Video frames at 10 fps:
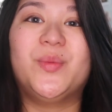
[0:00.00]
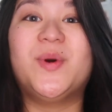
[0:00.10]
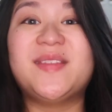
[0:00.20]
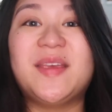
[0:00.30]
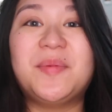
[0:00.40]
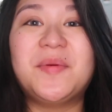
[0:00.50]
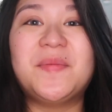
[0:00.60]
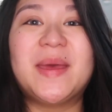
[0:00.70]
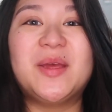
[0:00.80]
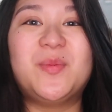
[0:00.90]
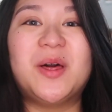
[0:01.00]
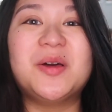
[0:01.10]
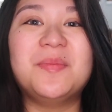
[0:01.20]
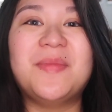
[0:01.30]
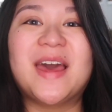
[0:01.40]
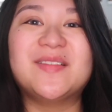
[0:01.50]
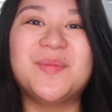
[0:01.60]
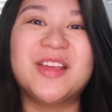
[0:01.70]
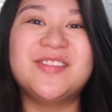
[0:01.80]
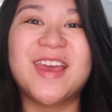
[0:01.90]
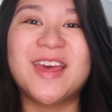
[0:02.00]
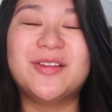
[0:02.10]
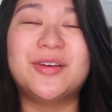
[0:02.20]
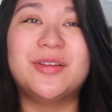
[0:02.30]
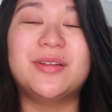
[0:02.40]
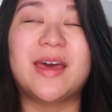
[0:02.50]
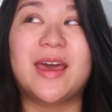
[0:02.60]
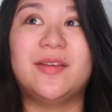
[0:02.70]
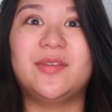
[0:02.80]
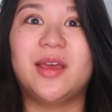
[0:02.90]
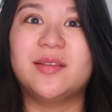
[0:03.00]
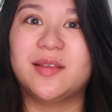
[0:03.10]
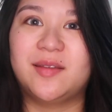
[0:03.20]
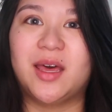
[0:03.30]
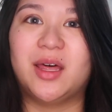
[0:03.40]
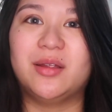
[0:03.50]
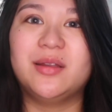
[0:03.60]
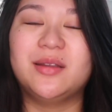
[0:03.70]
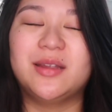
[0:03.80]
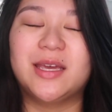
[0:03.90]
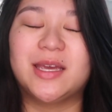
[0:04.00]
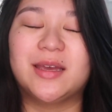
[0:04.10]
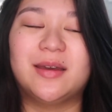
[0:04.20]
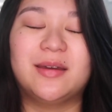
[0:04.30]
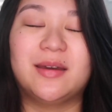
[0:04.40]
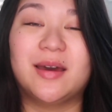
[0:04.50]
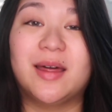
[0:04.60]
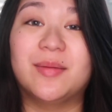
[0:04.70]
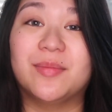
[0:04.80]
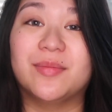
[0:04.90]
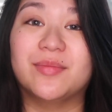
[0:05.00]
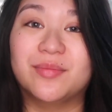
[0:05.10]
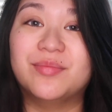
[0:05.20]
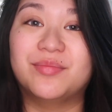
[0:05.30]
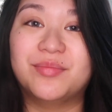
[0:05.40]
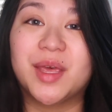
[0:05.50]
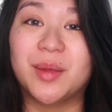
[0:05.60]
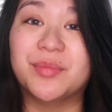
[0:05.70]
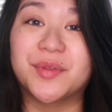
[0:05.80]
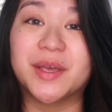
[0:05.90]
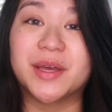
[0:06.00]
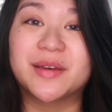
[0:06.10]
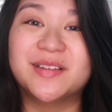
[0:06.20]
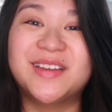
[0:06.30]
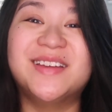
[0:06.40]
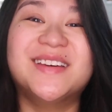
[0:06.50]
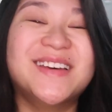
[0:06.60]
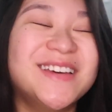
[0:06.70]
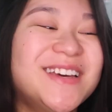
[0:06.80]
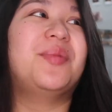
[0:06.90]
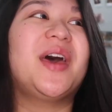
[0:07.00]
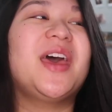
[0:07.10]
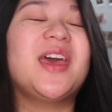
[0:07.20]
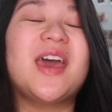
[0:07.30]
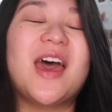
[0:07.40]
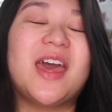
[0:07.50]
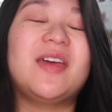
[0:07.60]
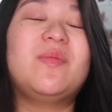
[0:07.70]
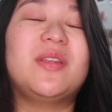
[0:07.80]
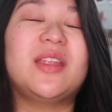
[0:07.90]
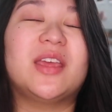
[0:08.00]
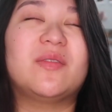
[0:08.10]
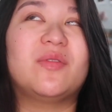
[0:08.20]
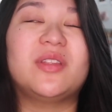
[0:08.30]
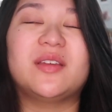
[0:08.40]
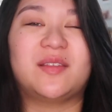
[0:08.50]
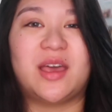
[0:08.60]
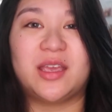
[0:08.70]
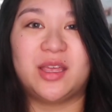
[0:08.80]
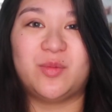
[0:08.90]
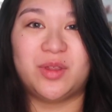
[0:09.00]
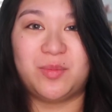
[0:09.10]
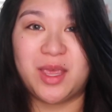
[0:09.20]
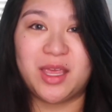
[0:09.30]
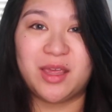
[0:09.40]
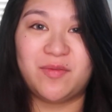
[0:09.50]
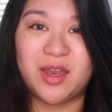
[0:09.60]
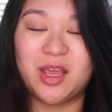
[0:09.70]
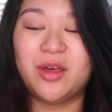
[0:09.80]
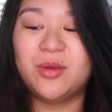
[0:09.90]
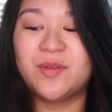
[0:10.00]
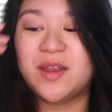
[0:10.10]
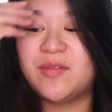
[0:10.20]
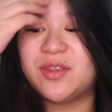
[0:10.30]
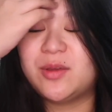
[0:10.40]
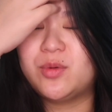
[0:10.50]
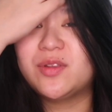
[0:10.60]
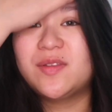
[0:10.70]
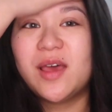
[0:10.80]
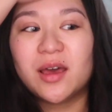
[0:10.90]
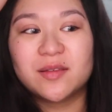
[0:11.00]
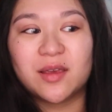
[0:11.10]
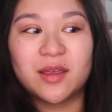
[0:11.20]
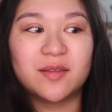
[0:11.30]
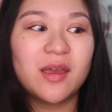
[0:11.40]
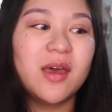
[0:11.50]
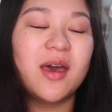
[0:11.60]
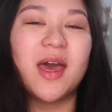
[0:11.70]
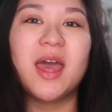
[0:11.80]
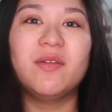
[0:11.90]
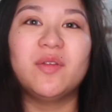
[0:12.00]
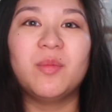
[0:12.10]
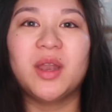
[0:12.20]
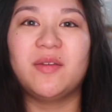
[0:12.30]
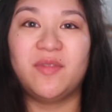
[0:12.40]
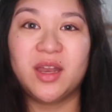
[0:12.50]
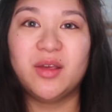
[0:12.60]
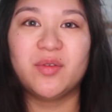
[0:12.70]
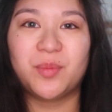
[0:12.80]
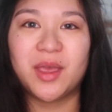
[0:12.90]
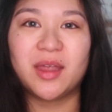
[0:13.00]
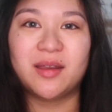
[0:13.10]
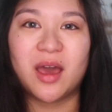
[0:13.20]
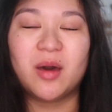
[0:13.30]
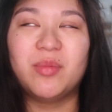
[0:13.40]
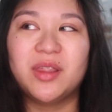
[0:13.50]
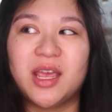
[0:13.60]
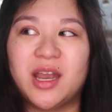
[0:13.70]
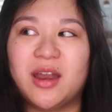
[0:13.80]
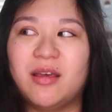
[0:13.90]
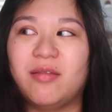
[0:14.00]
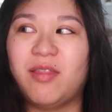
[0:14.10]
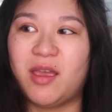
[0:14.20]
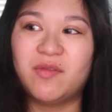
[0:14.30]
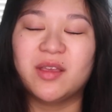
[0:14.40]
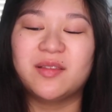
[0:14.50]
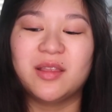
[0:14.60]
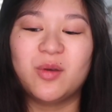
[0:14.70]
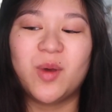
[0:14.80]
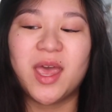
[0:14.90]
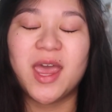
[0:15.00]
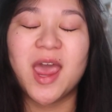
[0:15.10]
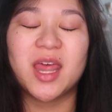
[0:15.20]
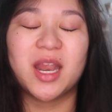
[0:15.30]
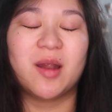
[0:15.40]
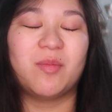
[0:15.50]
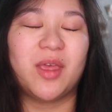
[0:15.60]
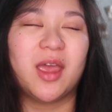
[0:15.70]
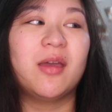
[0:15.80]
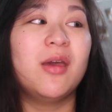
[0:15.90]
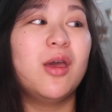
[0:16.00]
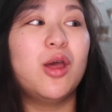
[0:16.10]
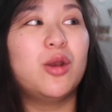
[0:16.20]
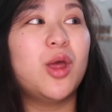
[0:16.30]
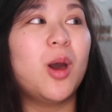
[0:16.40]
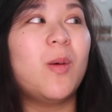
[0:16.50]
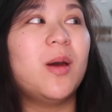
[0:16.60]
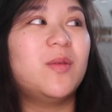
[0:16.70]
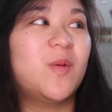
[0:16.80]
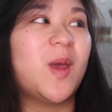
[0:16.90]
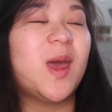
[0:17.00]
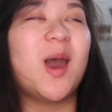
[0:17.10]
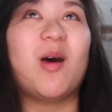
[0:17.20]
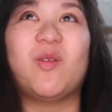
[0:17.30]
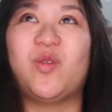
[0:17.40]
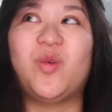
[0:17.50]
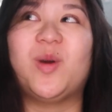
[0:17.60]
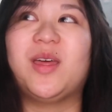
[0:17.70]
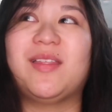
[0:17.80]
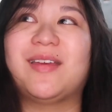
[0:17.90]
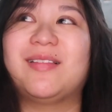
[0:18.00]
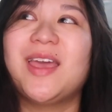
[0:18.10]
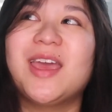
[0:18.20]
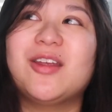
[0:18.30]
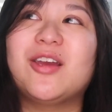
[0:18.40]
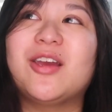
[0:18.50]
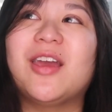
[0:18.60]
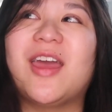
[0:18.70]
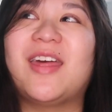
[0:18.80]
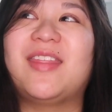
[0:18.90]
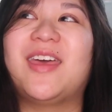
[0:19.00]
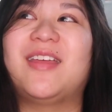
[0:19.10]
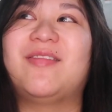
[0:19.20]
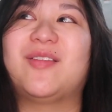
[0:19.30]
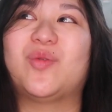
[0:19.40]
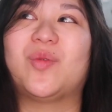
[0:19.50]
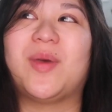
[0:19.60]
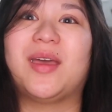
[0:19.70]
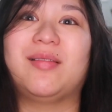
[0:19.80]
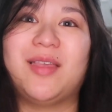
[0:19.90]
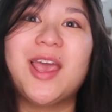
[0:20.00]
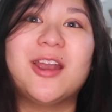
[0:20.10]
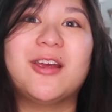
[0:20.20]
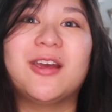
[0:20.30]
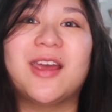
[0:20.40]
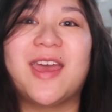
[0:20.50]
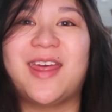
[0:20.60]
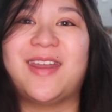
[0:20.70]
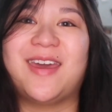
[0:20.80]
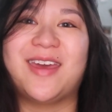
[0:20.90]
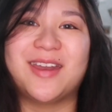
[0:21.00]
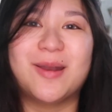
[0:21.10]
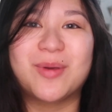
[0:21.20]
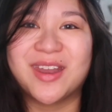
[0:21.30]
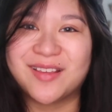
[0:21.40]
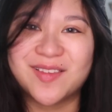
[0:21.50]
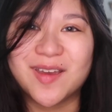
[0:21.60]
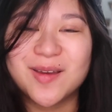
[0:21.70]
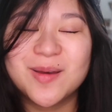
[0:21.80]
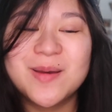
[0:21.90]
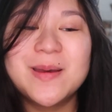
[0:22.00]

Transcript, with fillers: What's up, everybody? Welcome back to my channel. As you guys can tell, like, I'm, I'm sick. But I have been, like, really slacking with making videos and everything, which sucks because I have so many videos planned out, but then life gets in the way, and then I'm like, no, it's okay, I'll do it, like, later, and then this was my later, and I ended up getting sick.